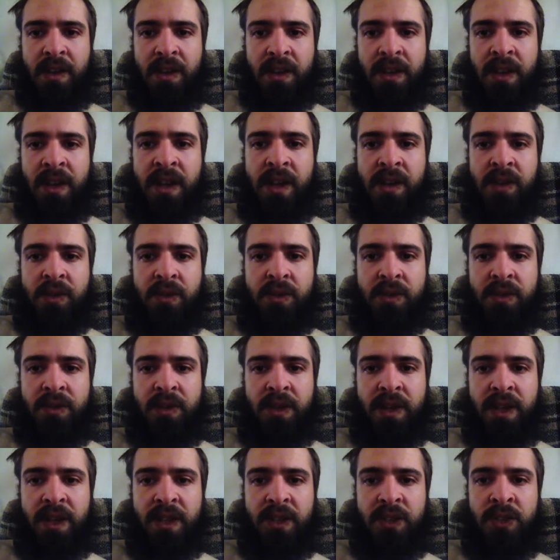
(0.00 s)
Now,
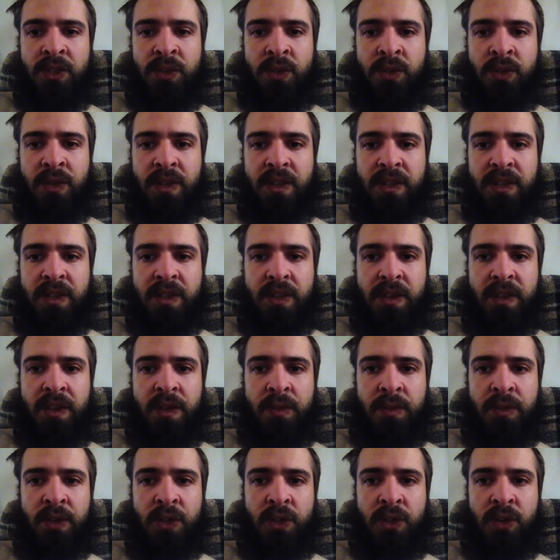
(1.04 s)
as soon as the
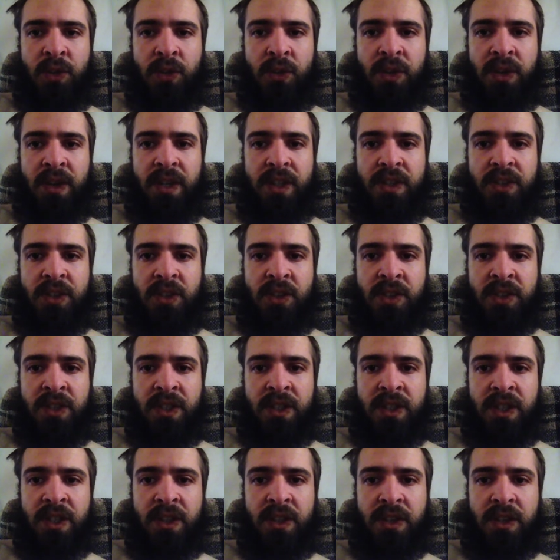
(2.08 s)
majority
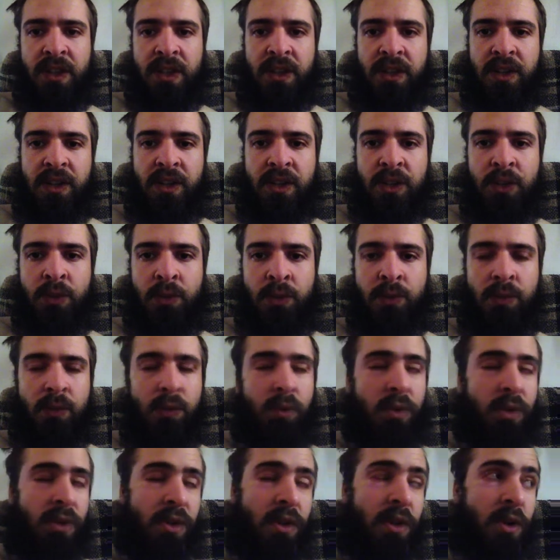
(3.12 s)
turns clear, you
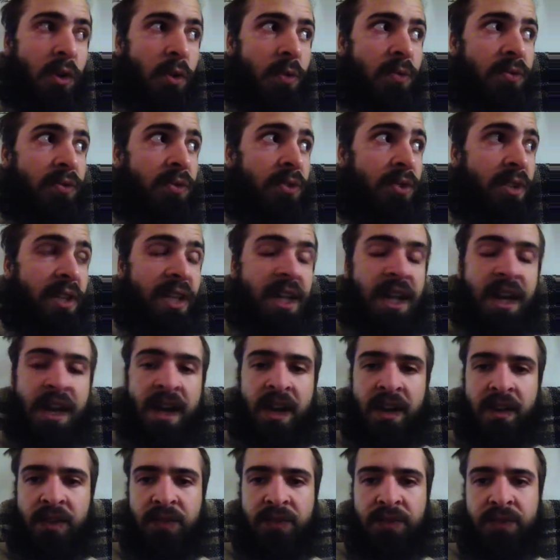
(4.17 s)
will hopefully
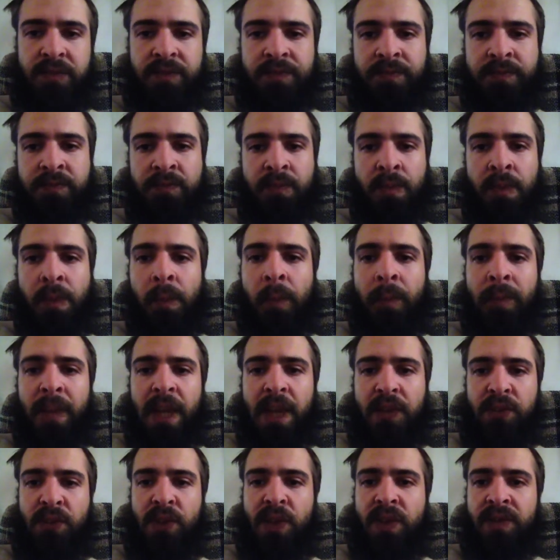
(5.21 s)
have,
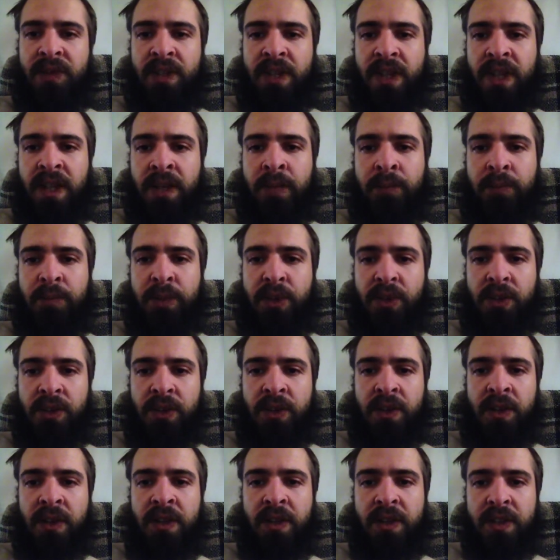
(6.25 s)
if you have an
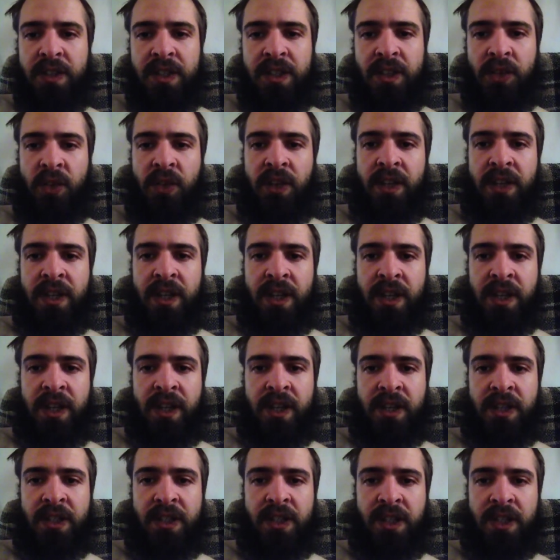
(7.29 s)
impure silicate
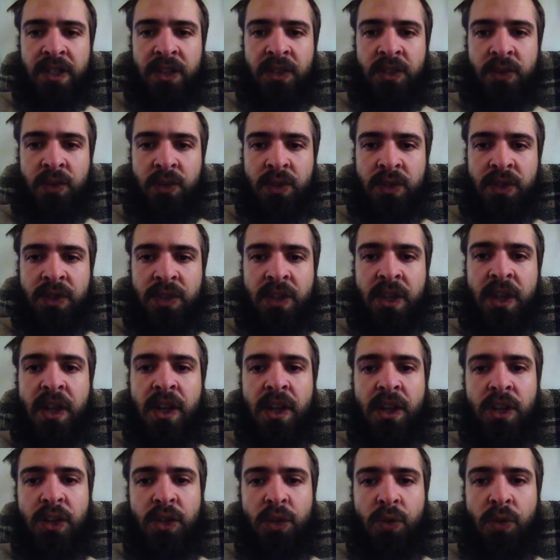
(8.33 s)
dioxide source,
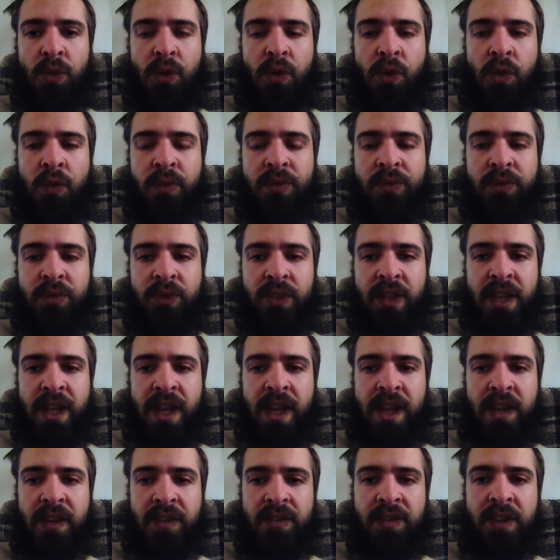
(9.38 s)
you will hopefully
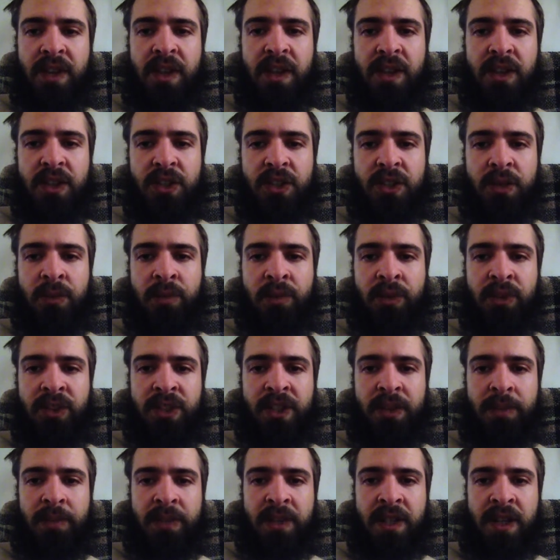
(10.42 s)
have some
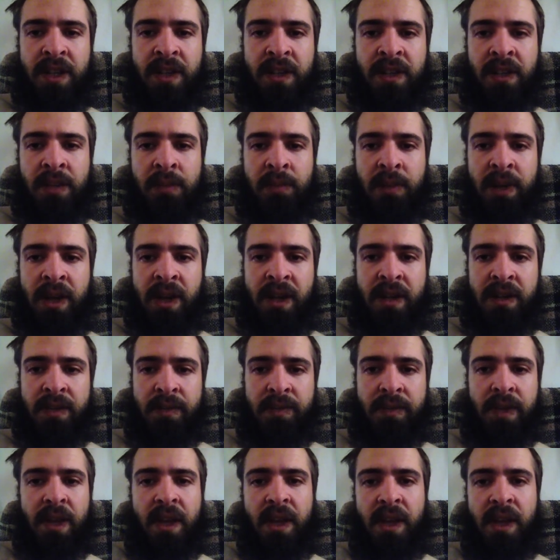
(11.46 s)
precipitate on the bottom.